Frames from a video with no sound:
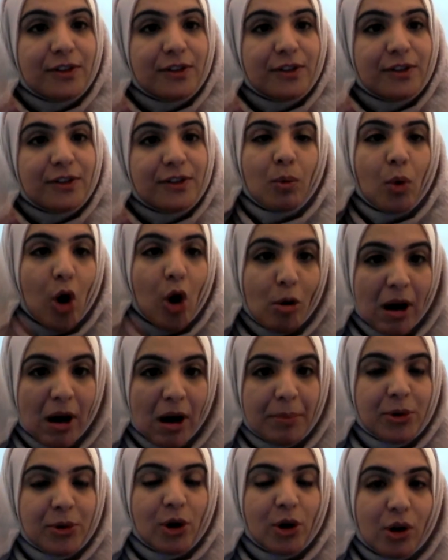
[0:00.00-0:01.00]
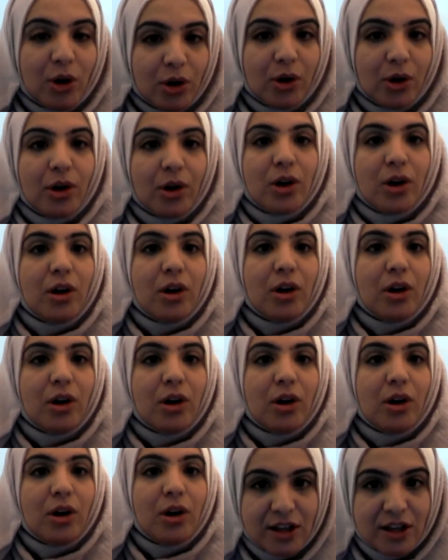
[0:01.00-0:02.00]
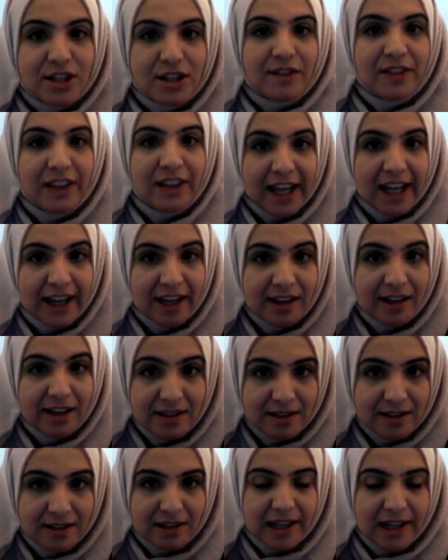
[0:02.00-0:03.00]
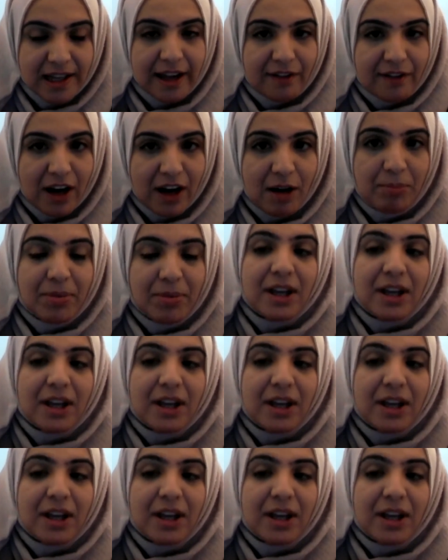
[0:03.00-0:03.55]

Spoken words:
importantly, warm up your core, wear lots of layers, layer up.